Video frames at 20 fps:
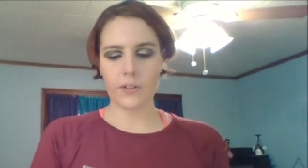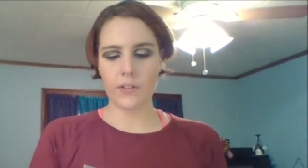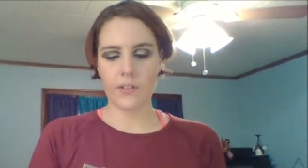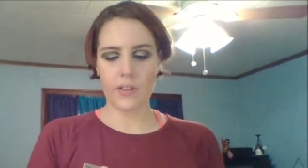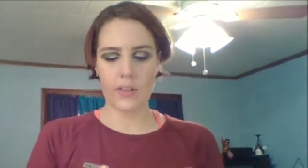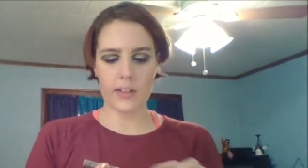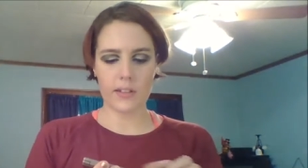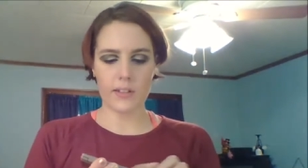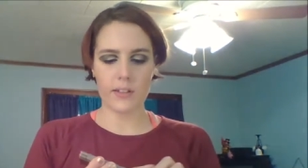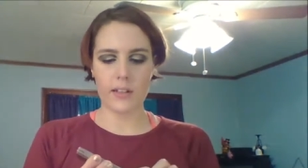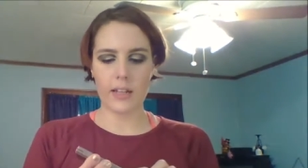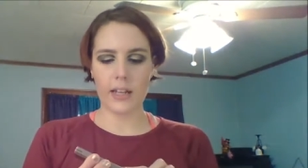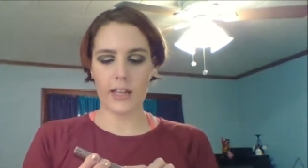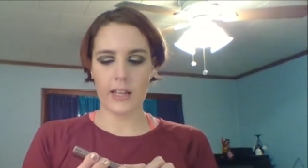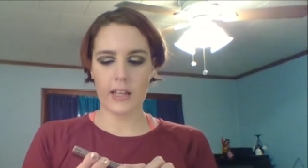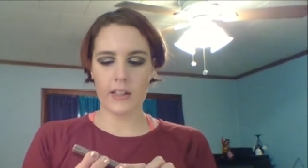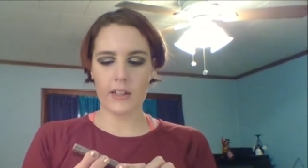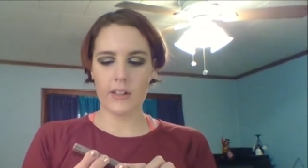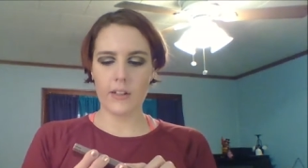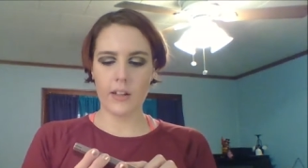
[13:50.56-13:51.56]
used this
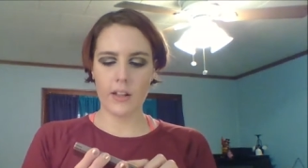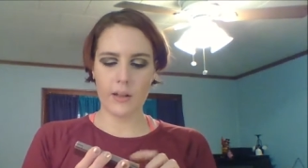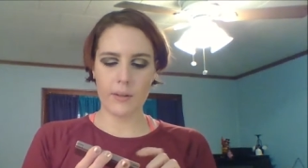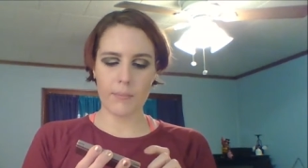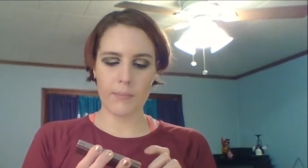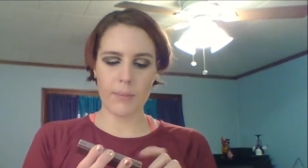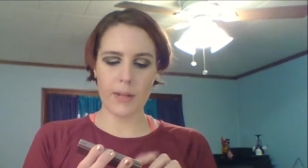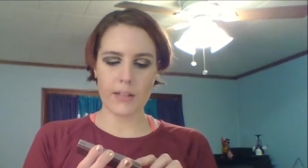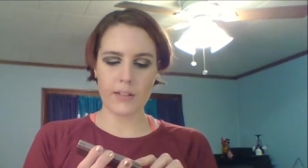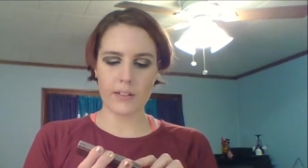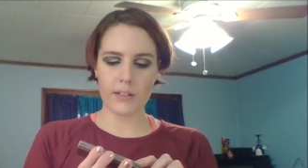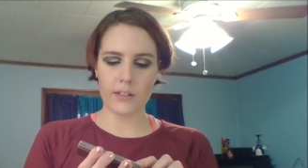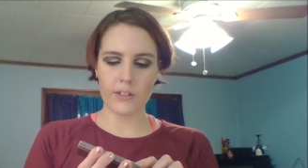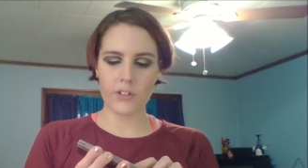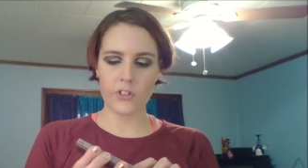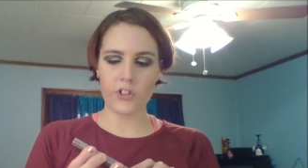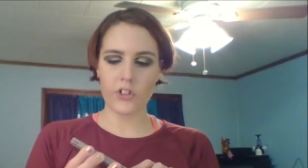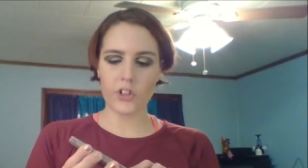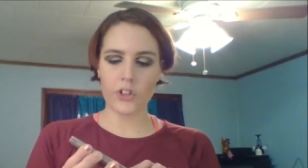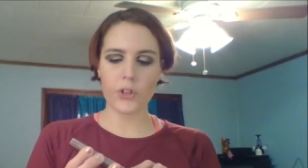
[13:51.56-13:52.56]
Naked
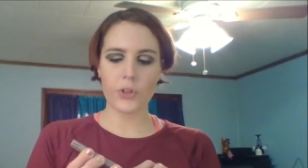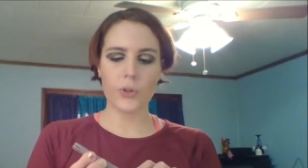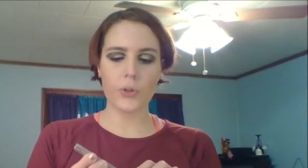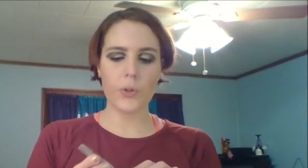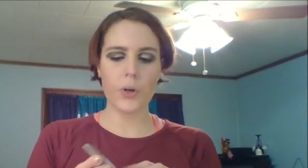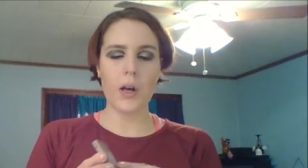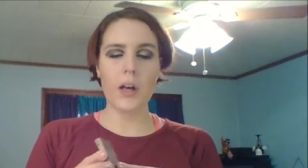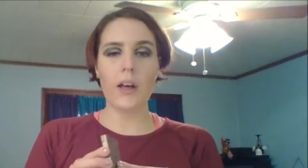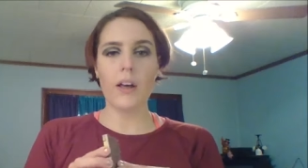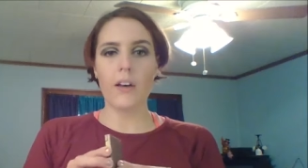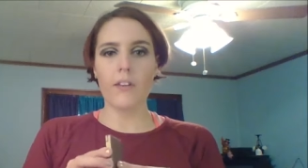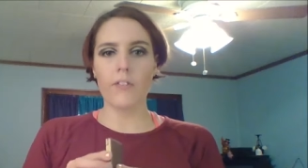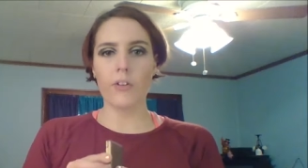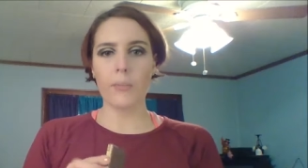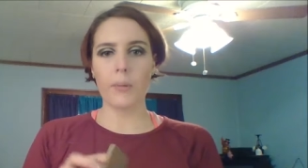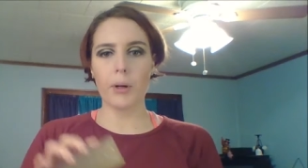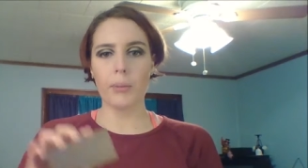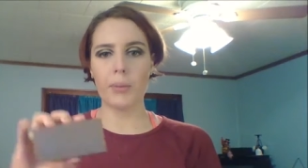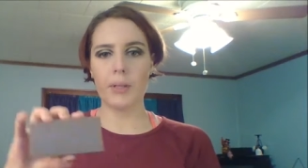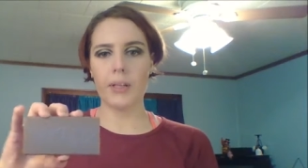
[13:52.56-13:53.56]
Basics 2
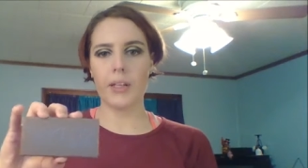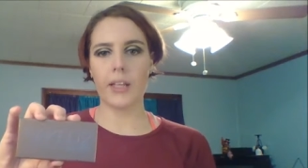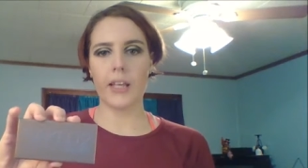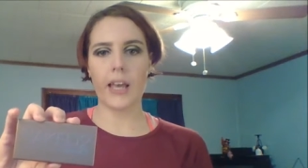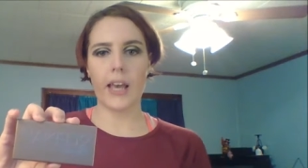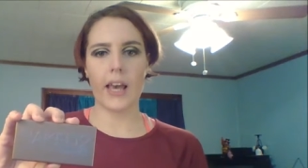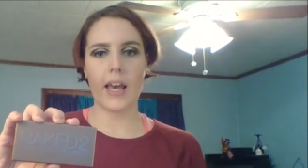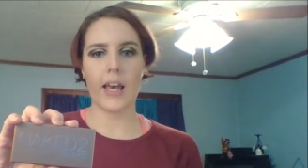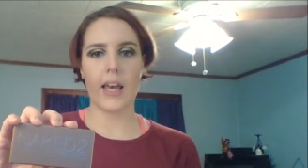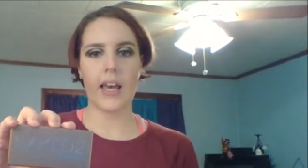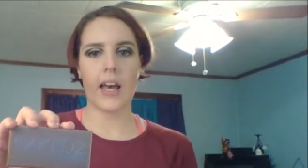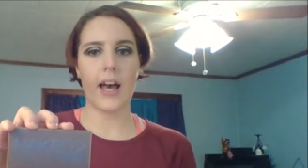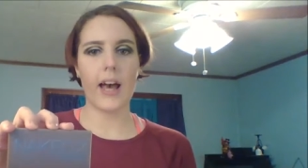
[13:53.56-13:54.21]
from Urban Decay.